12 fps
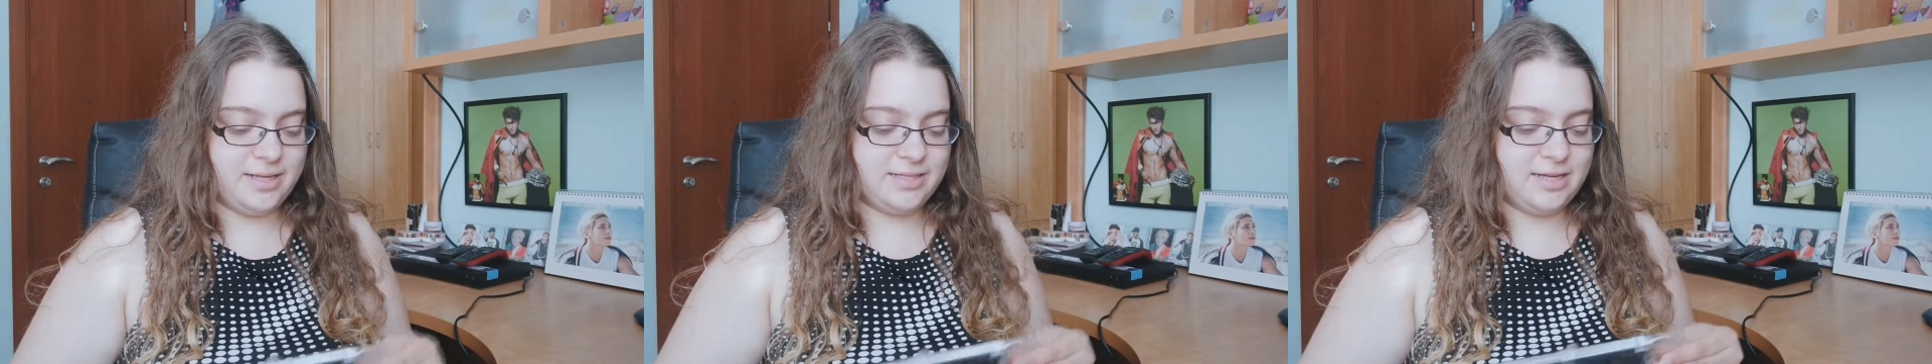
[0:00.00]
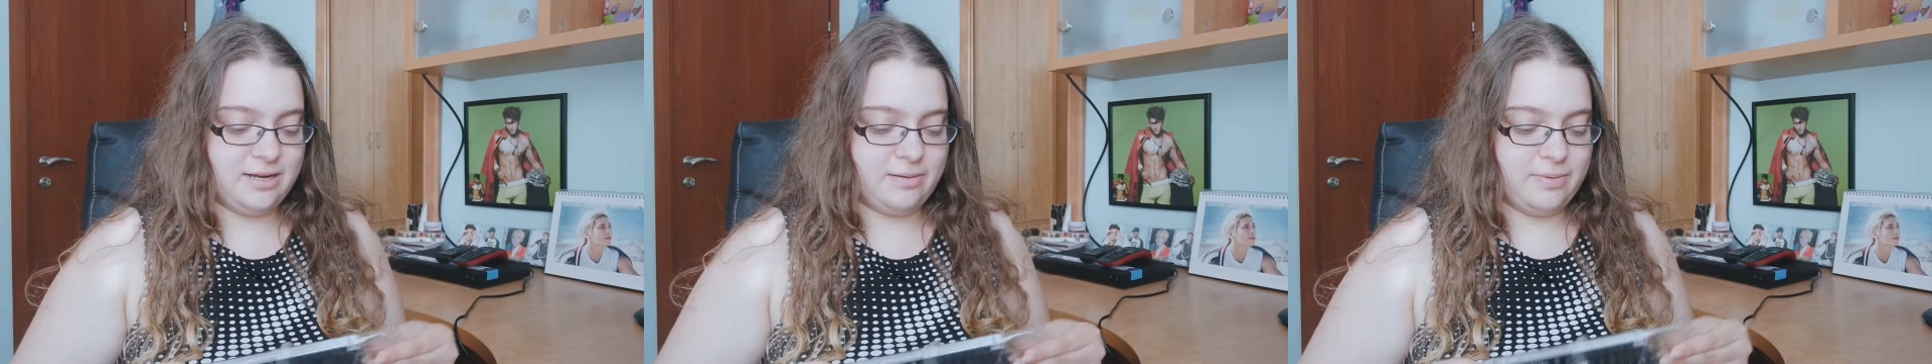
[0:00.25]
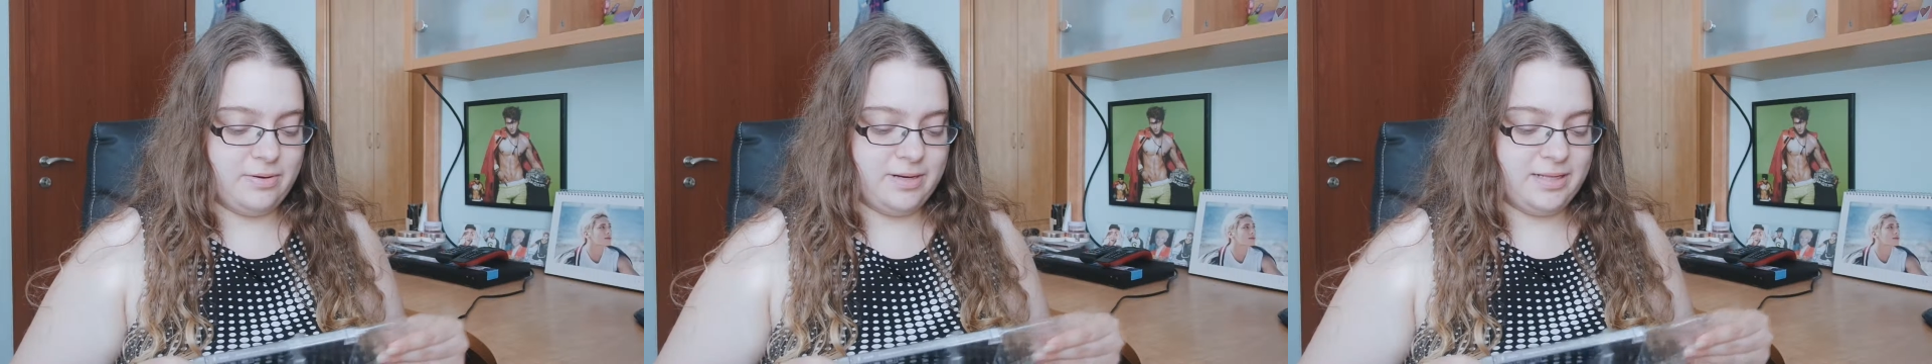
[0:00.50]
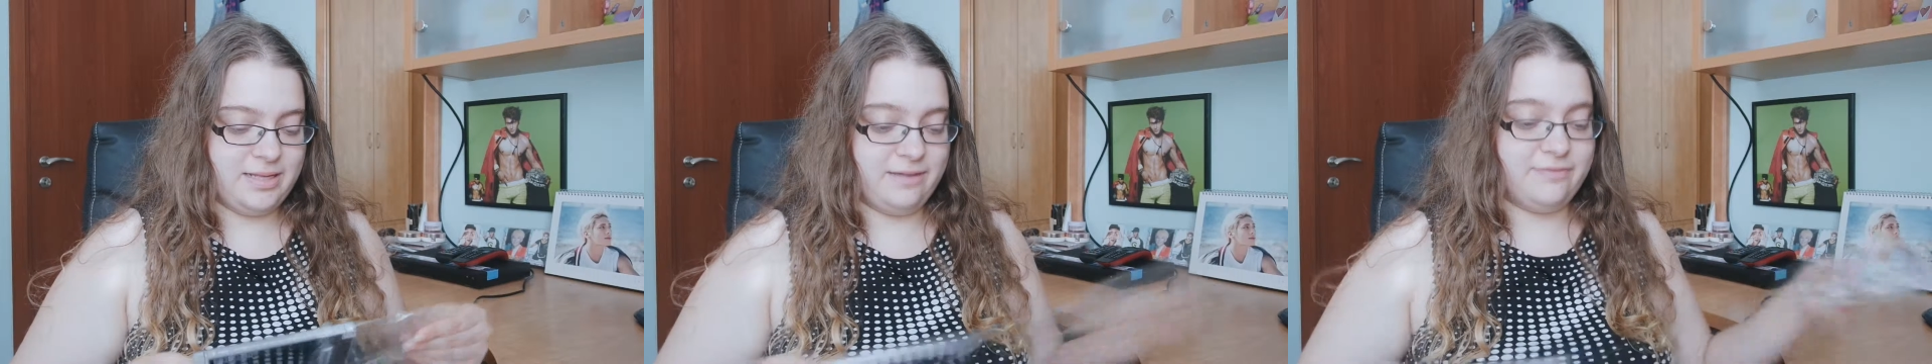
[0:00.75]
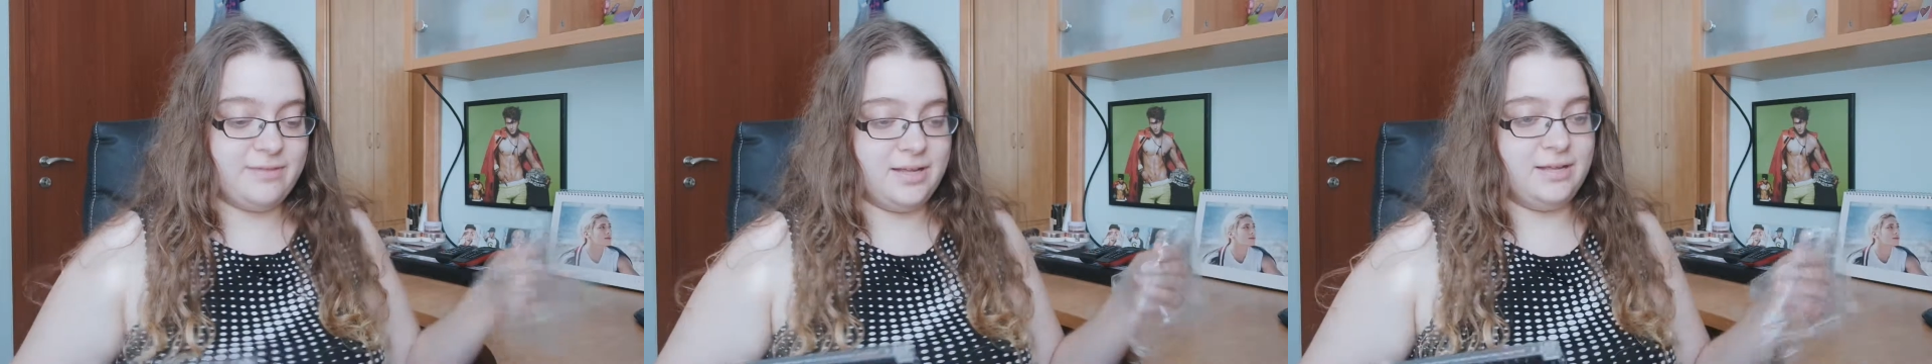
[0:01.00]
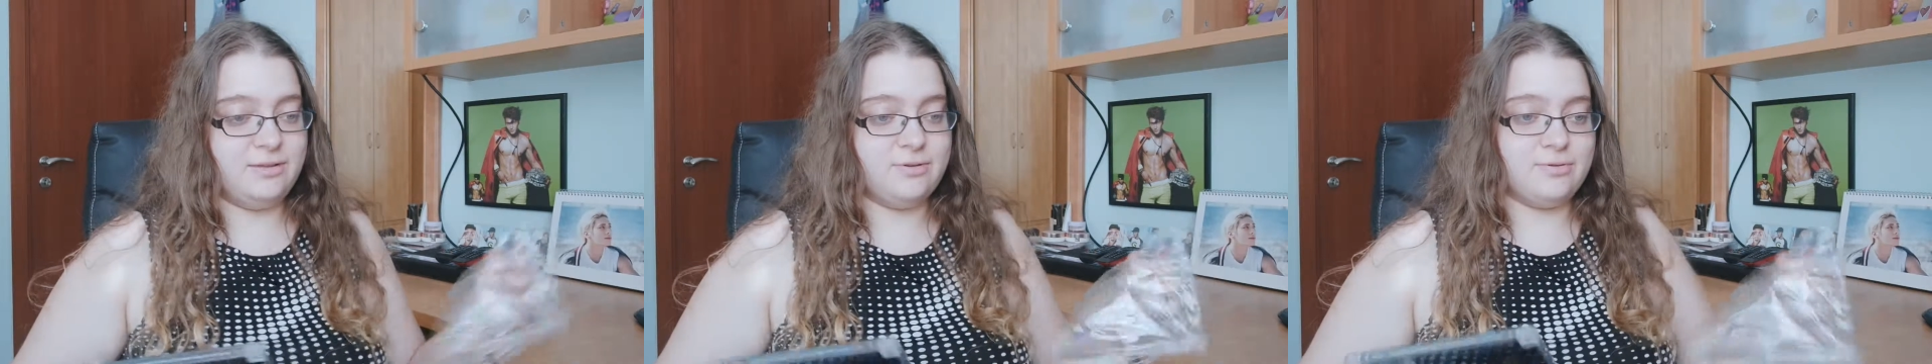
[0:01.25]
excited about it if
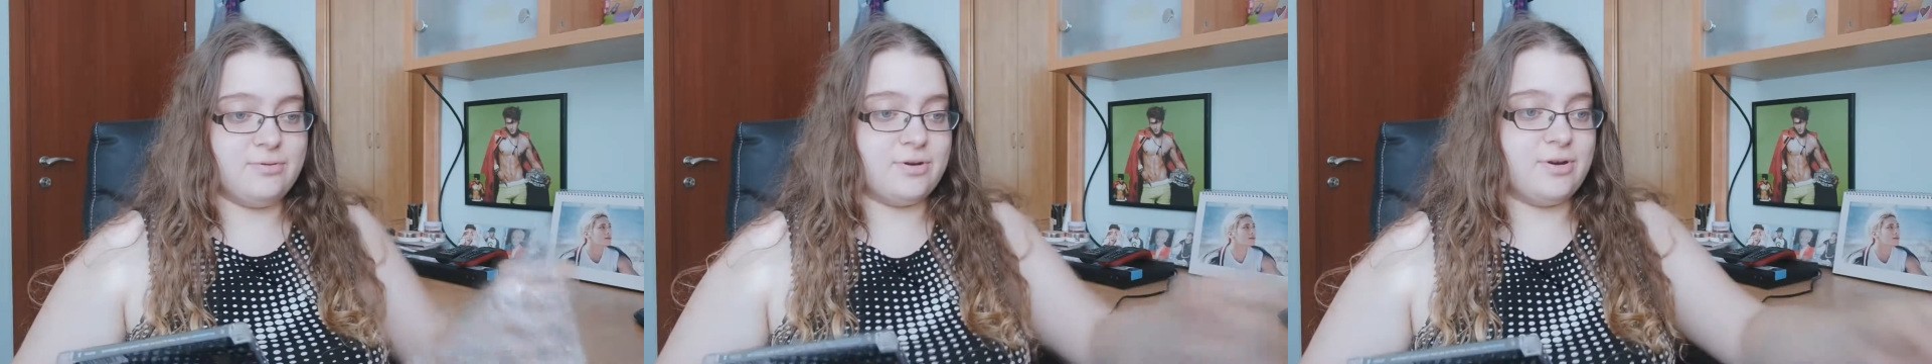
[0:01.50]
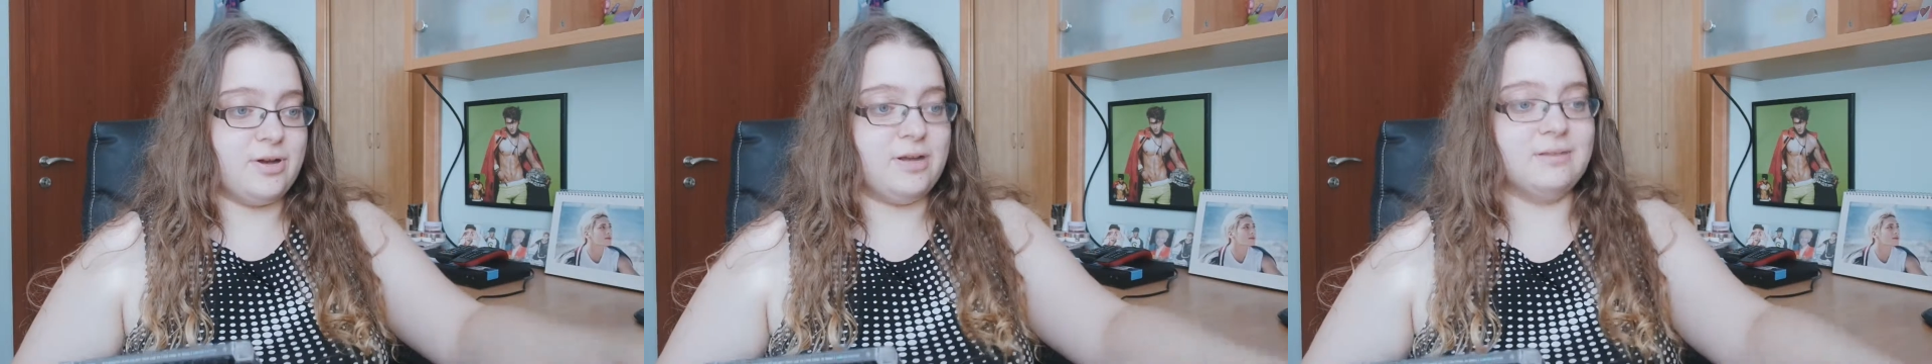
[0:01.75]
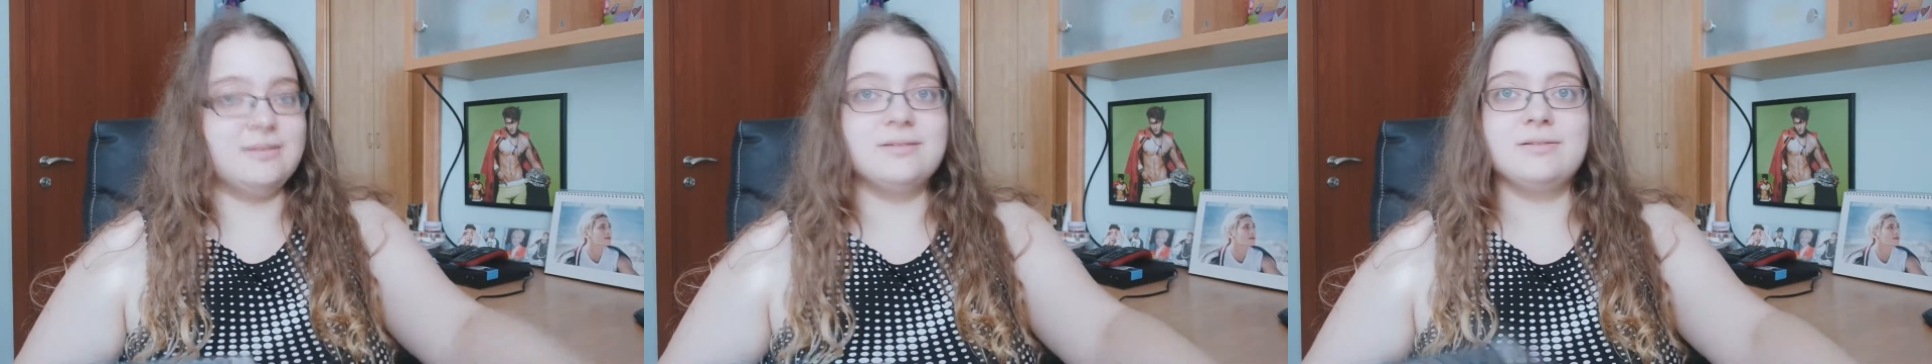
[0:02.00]
they do or not